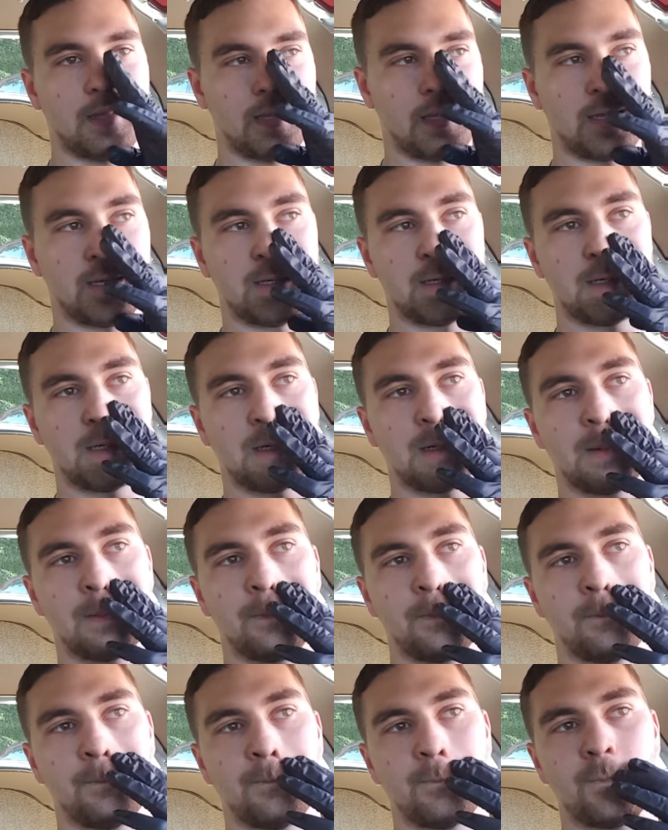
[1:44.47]
And
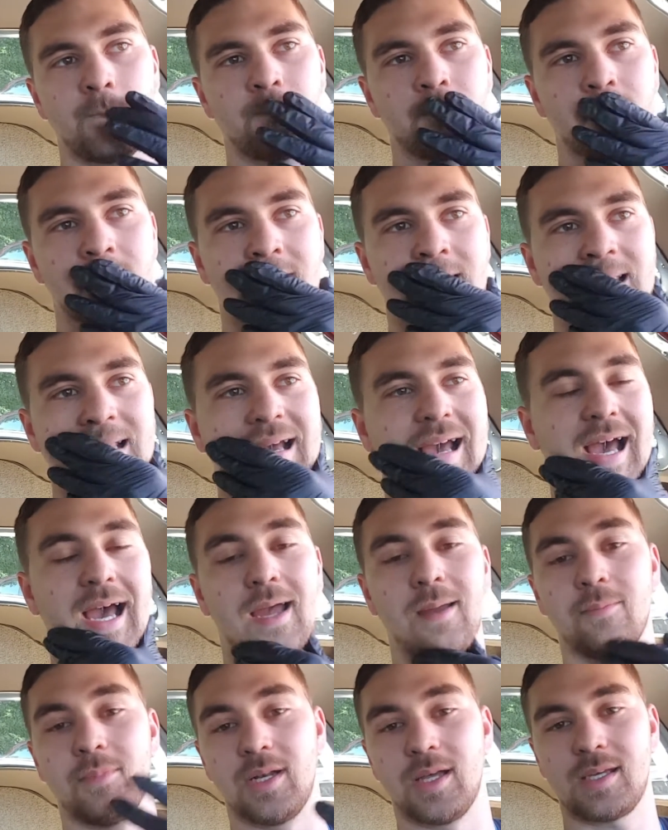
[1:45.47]

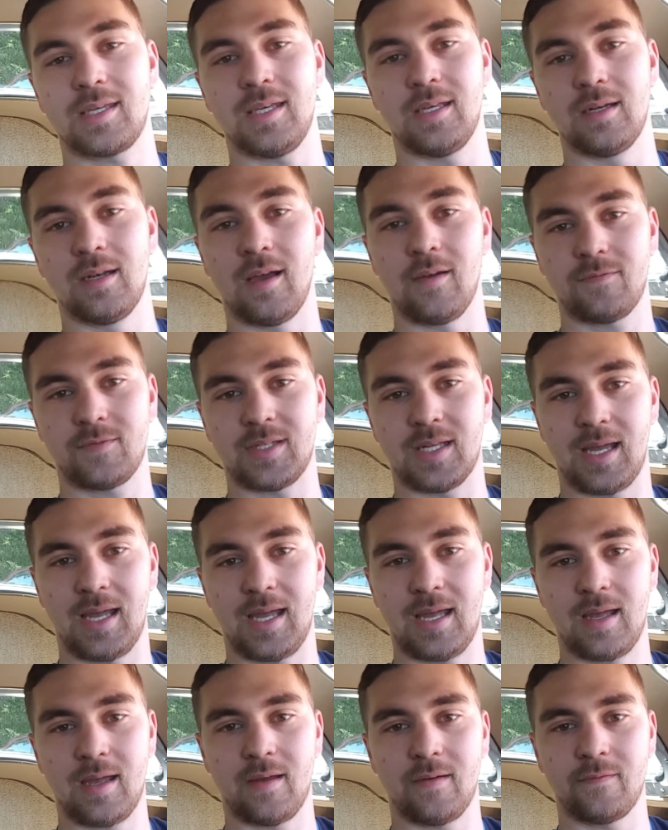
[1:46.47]
I'm lucky enough to
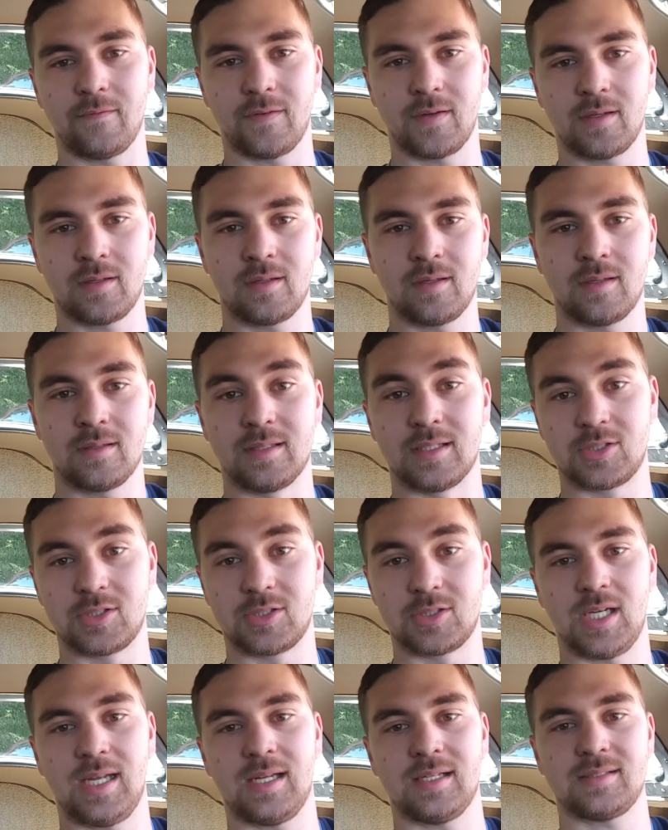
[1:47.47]
have the
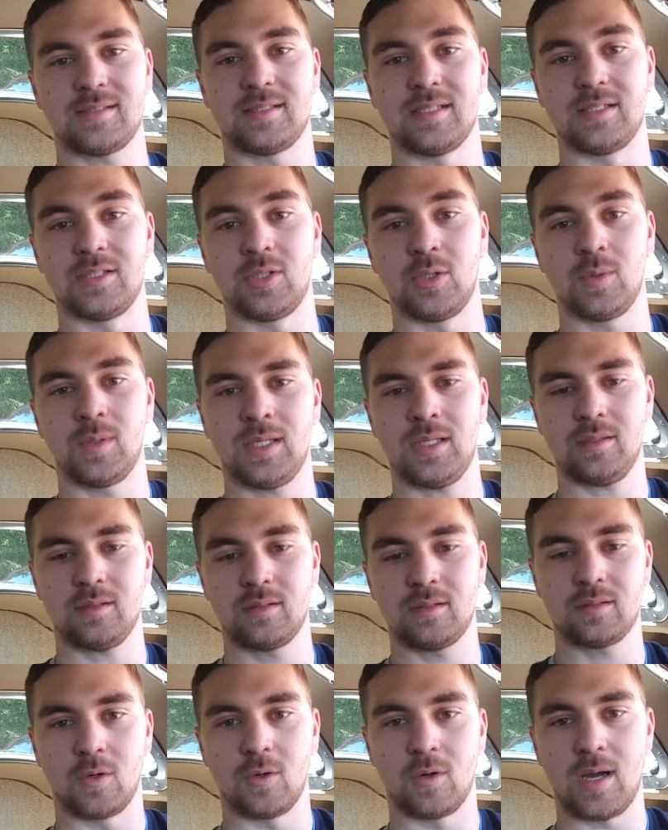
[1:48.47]
chance to do it.
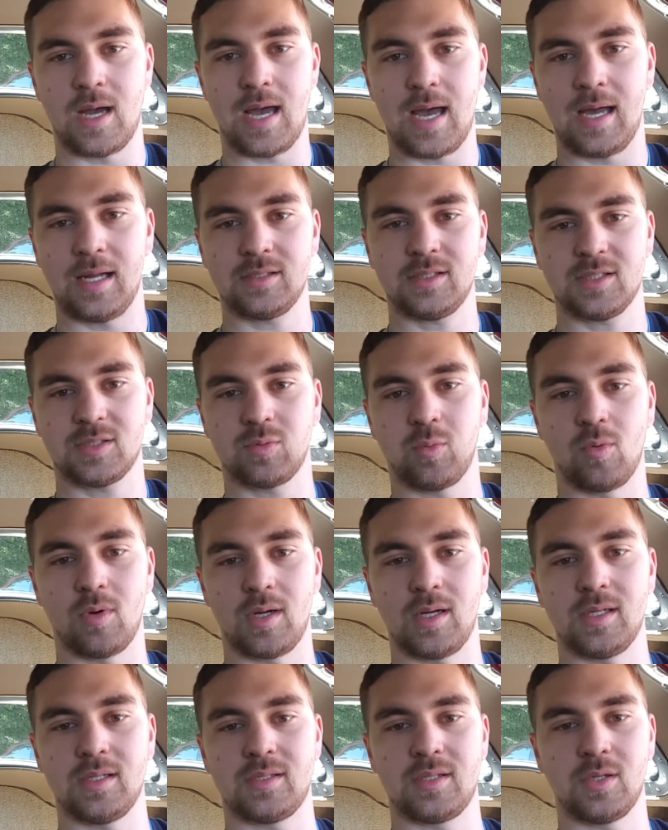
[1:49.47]
So I just
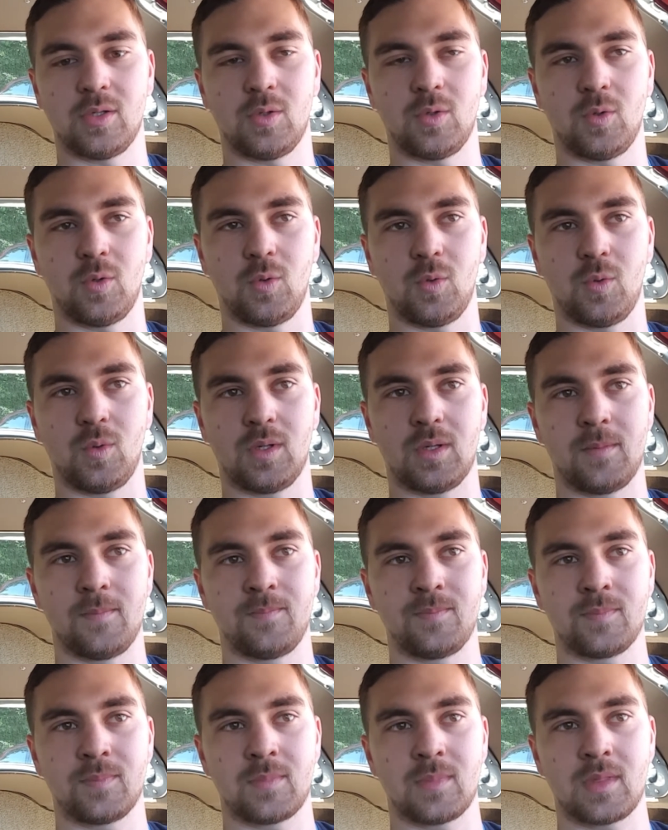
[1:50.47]
wanted to
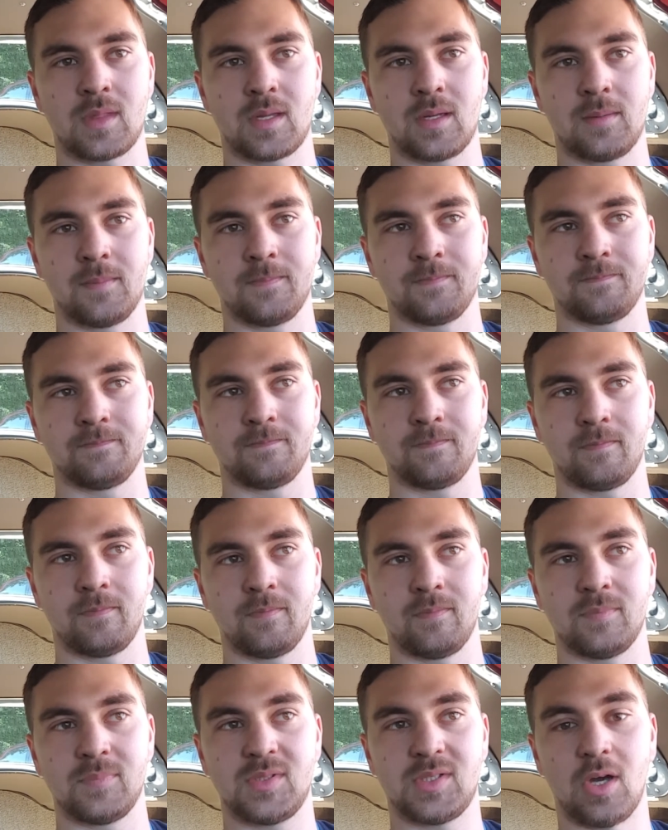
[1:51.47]

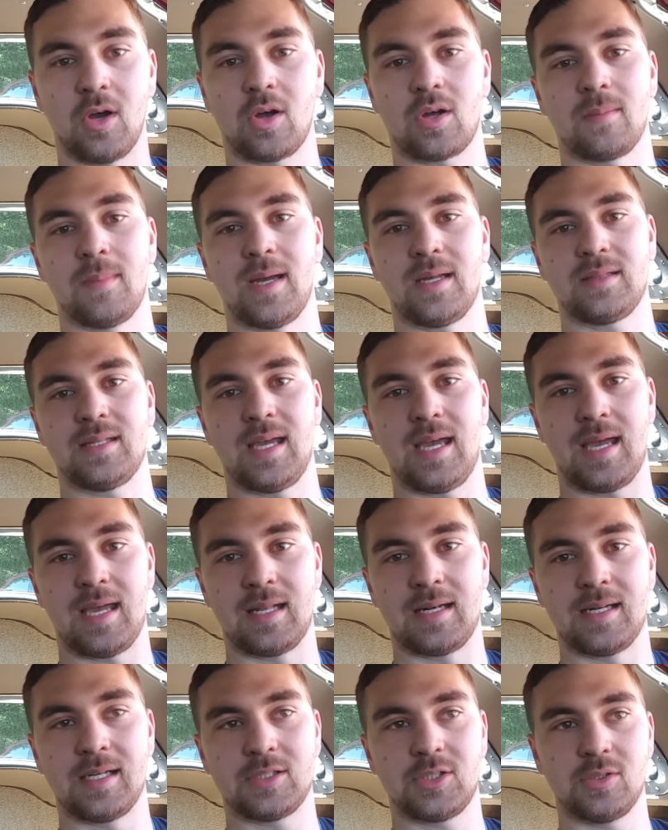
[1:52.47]
talk about that
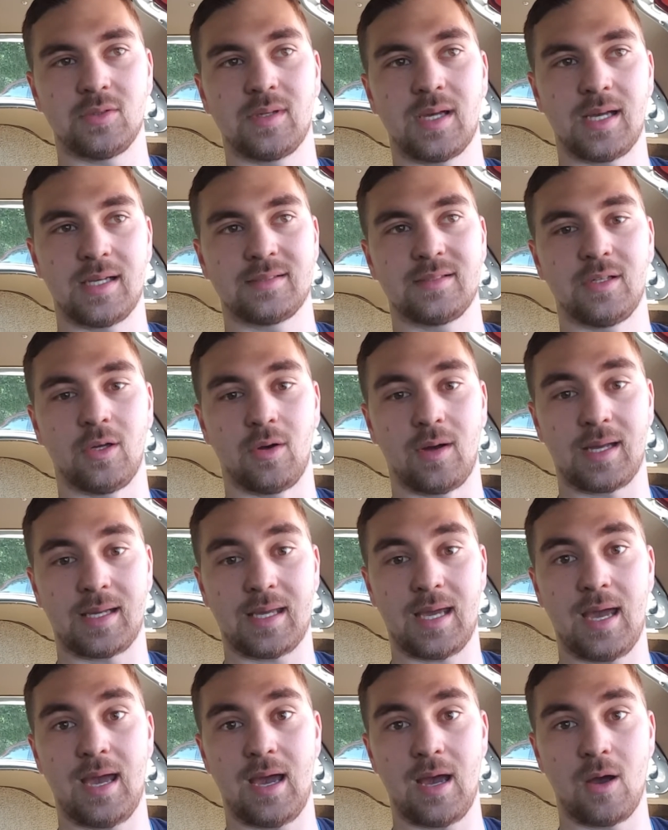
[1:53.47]
and let you guys know like
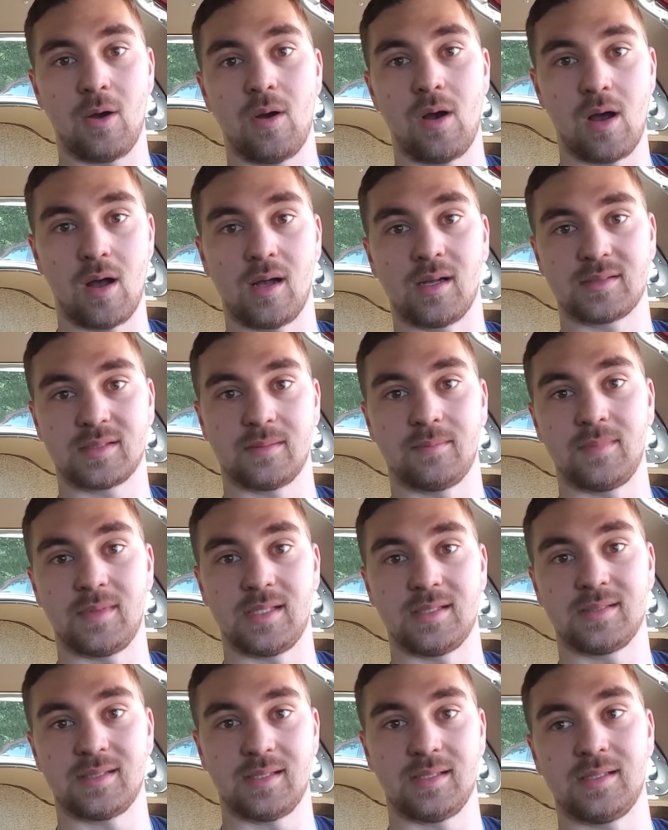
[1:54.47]
how awesome
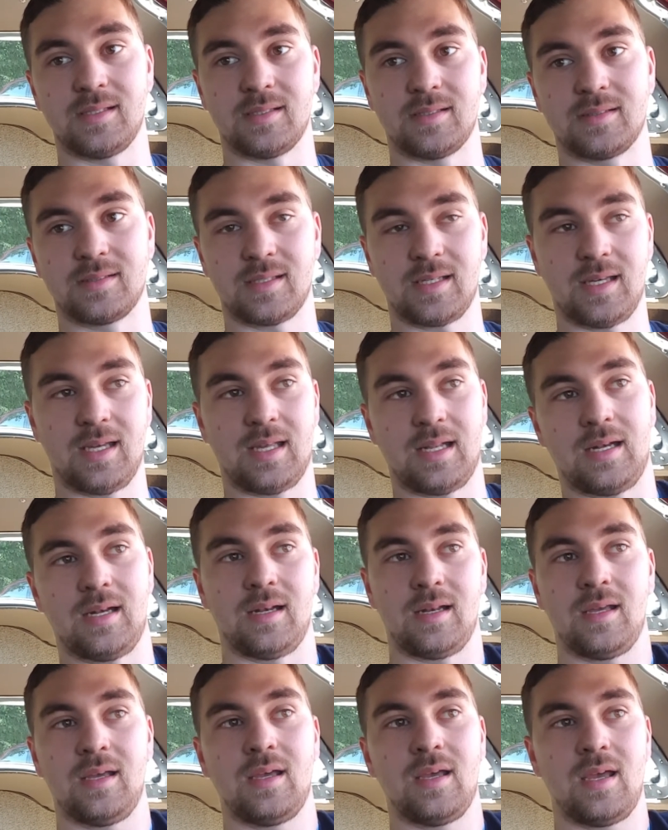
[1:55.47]
this is,
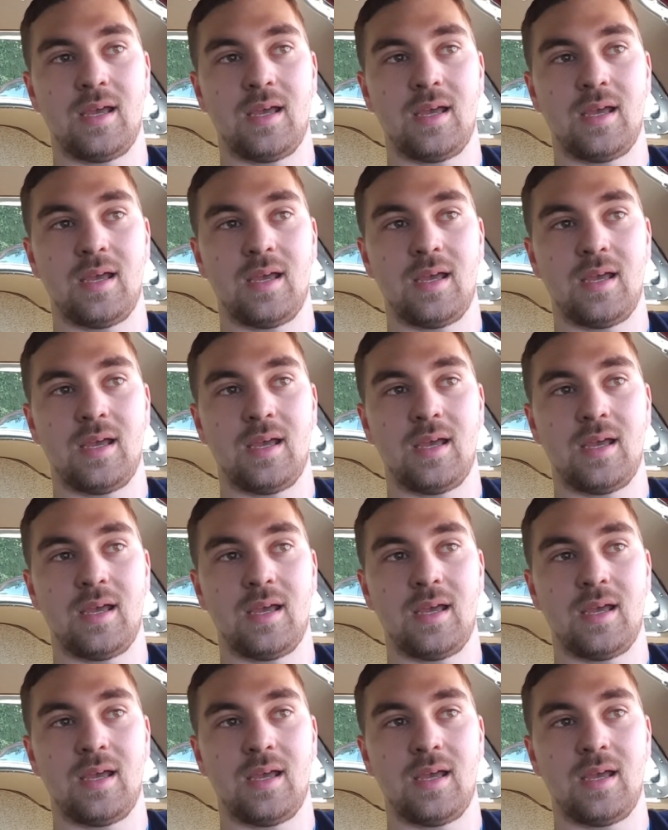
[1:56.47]
and